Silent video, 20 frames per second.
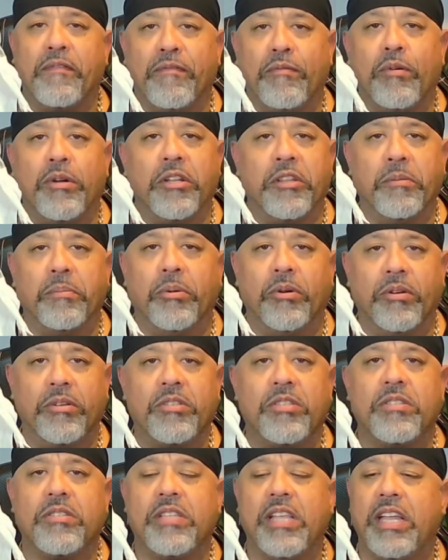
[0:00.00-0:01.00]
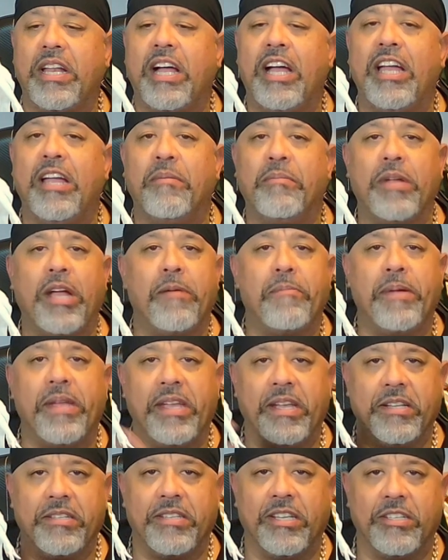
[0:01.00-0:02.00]
one of the books that I am not
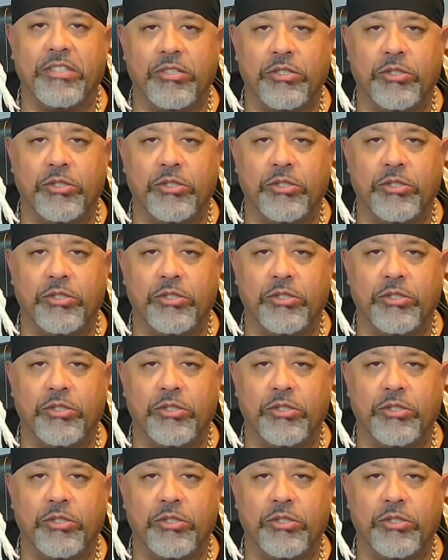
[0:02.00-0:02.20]
paying attention